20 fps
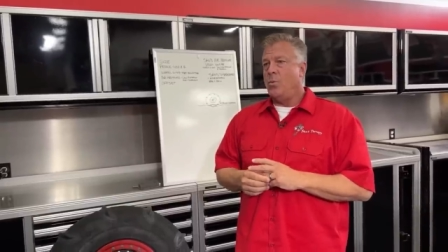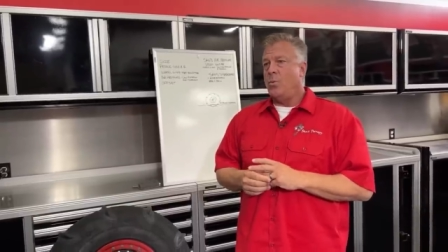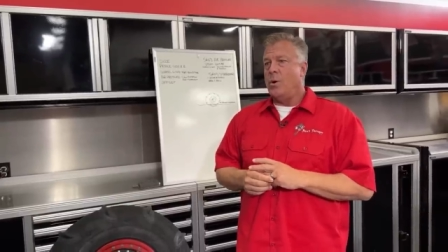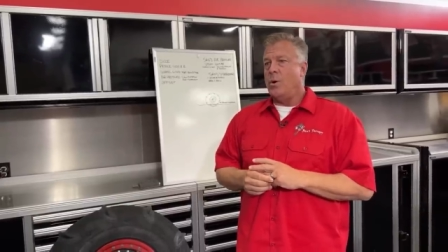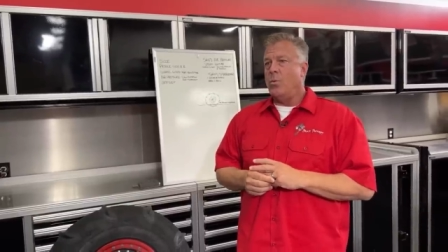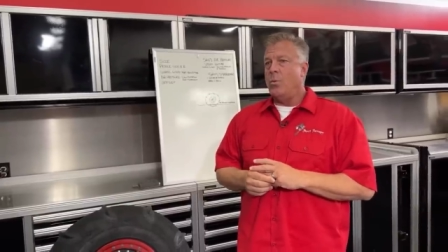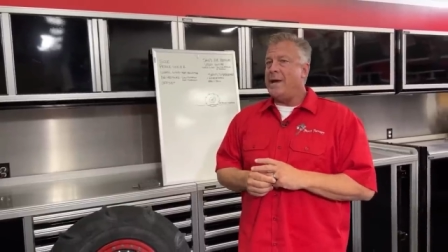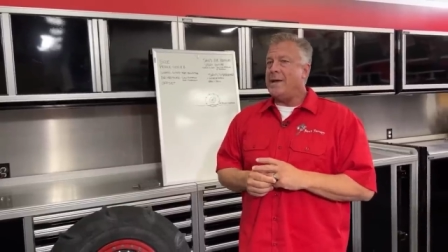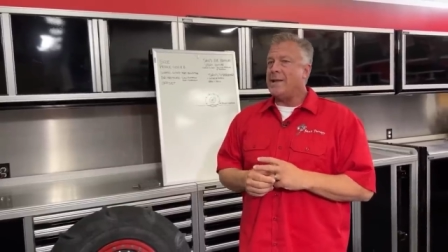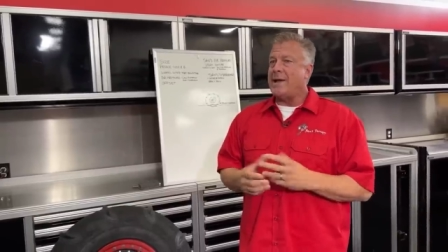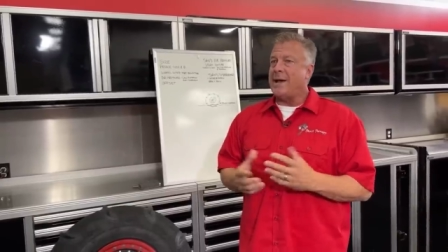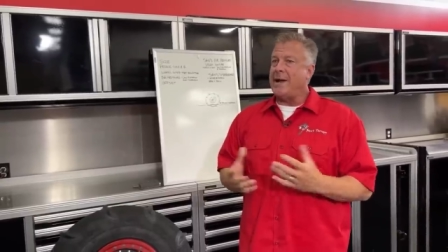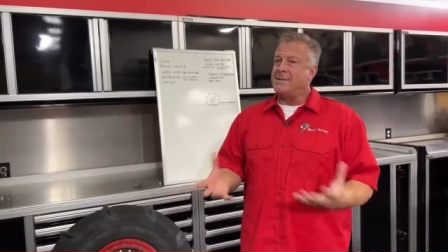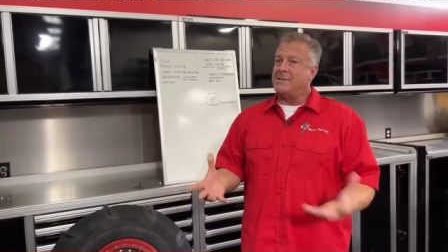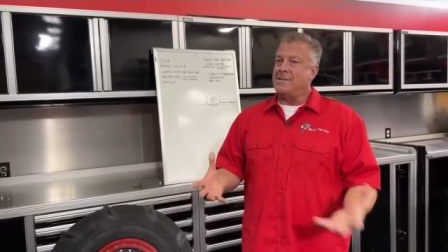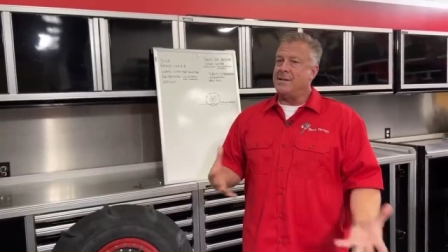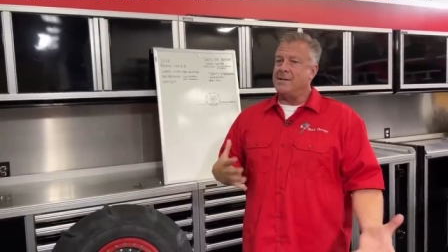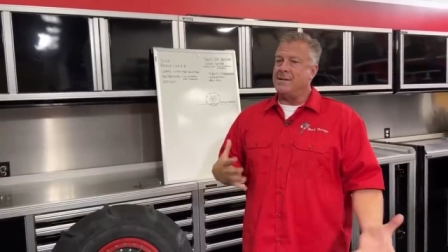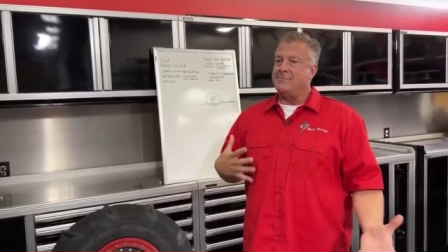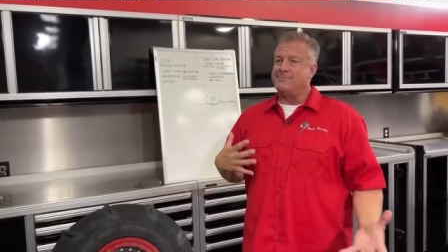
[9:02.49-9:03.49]
what we like
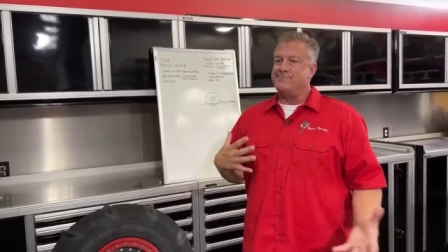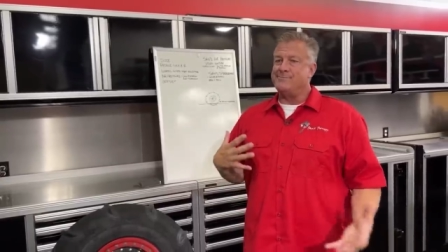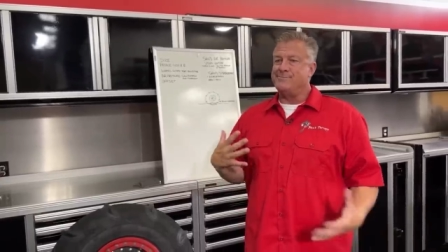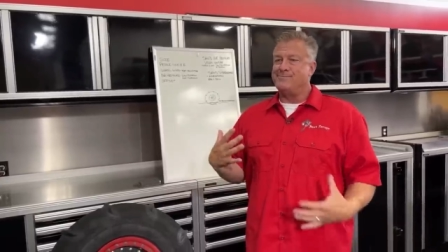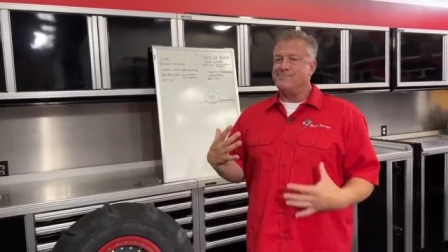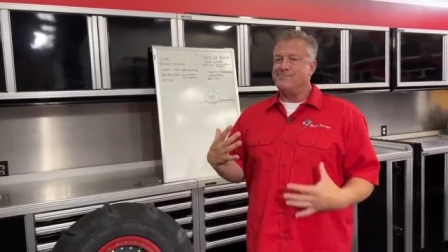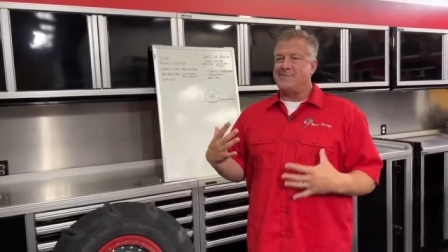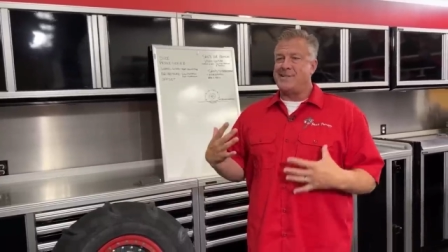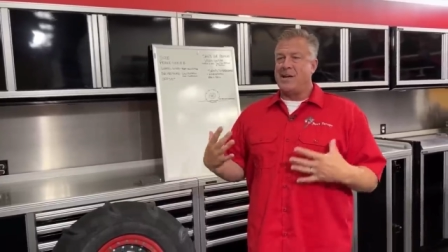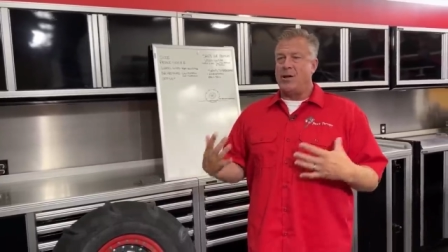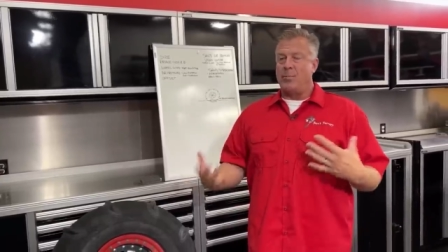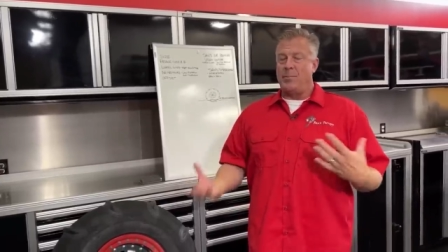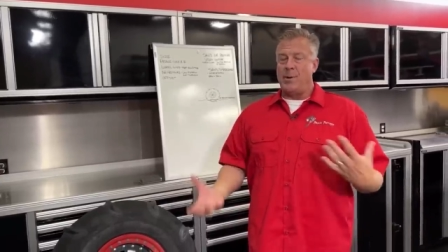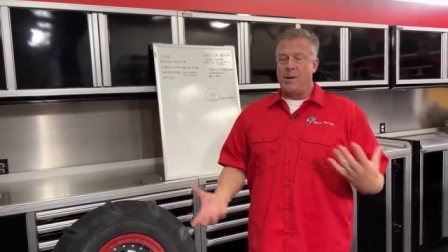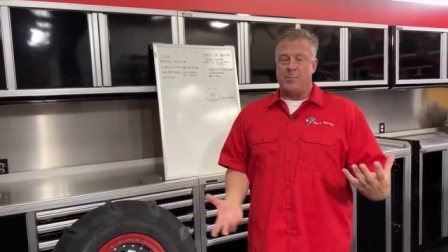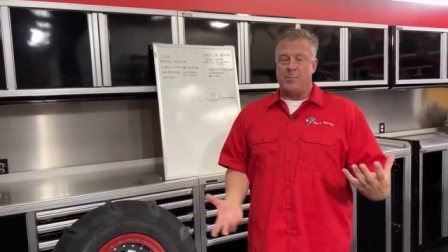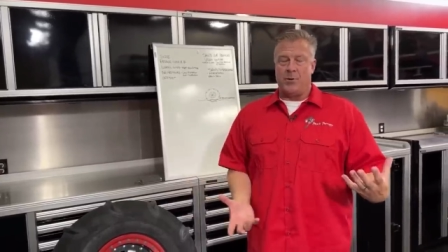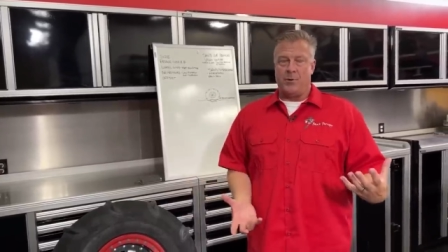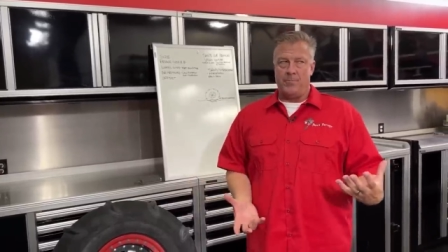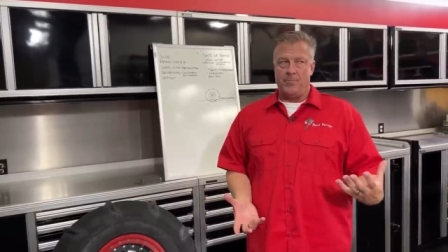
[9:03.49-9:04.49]
to tell
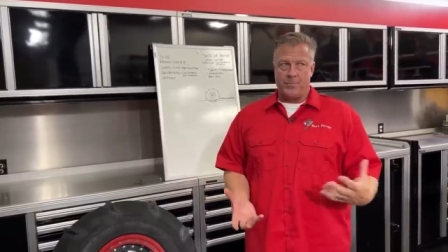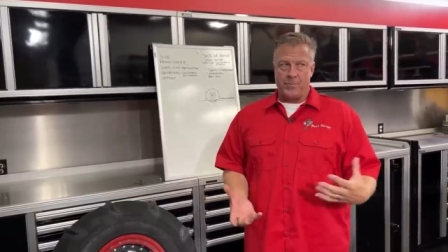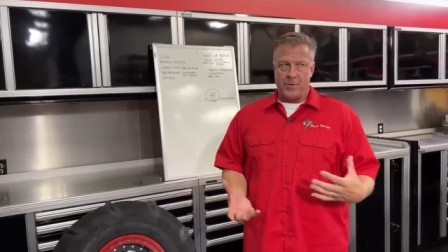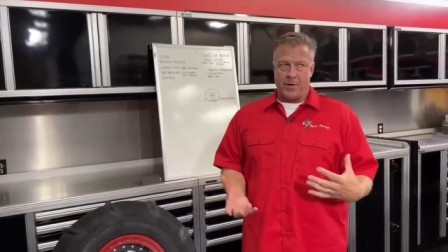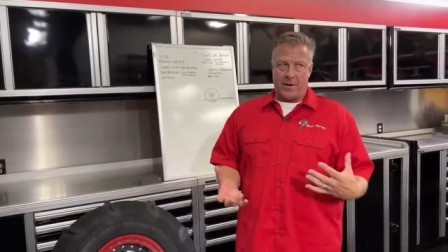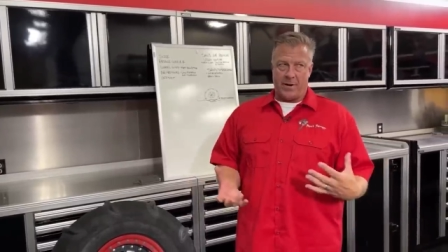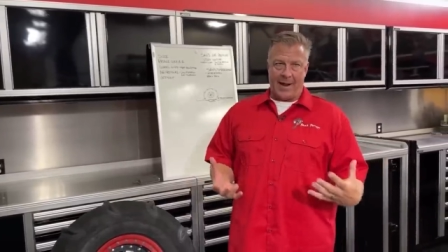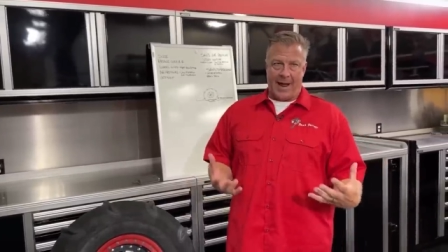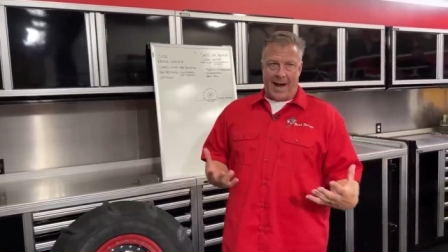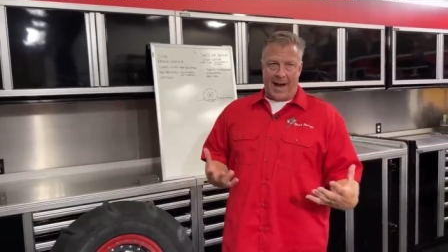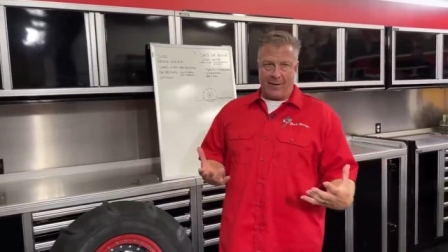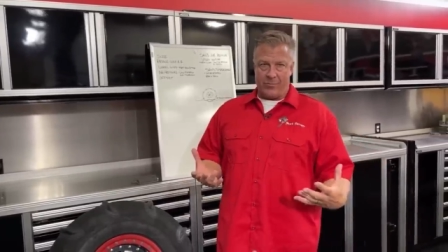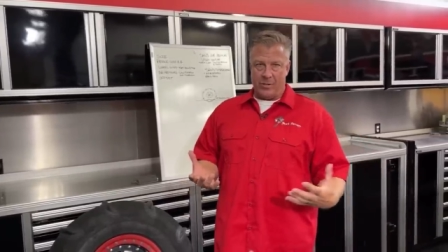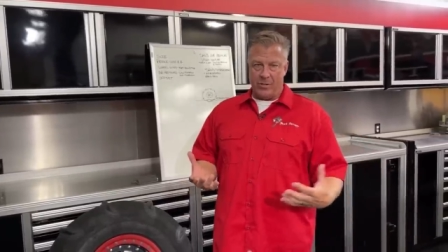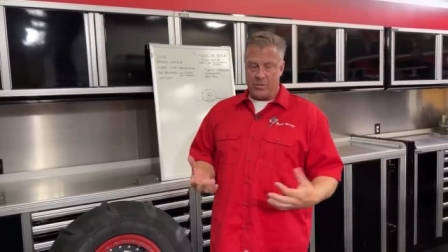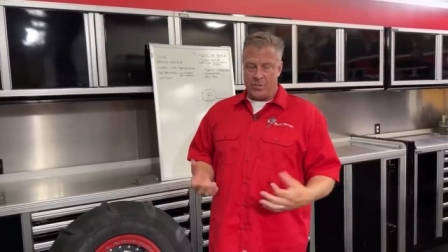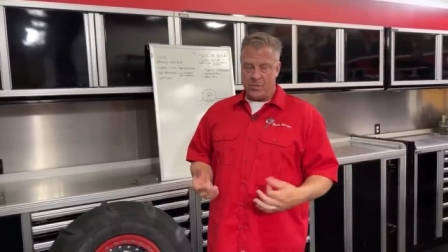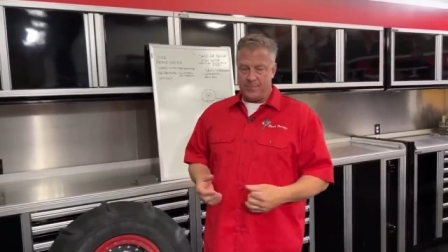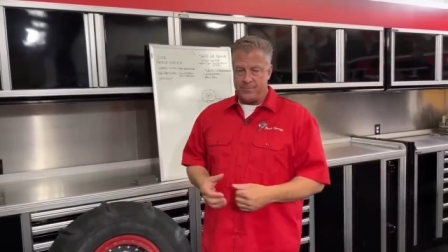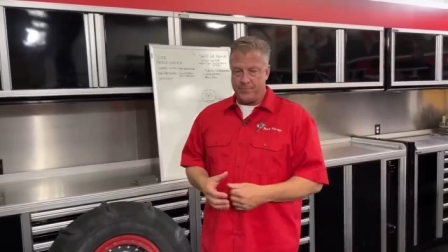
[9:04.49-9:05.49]
people on an
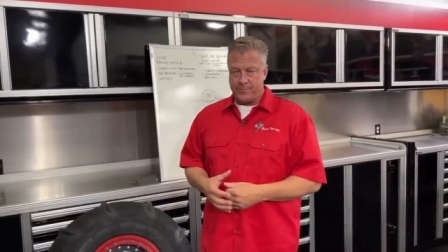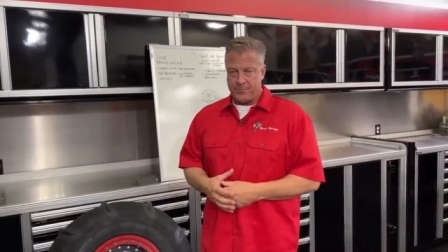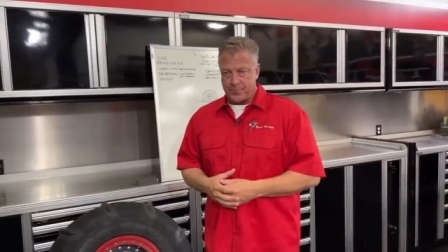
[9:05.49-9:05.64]
average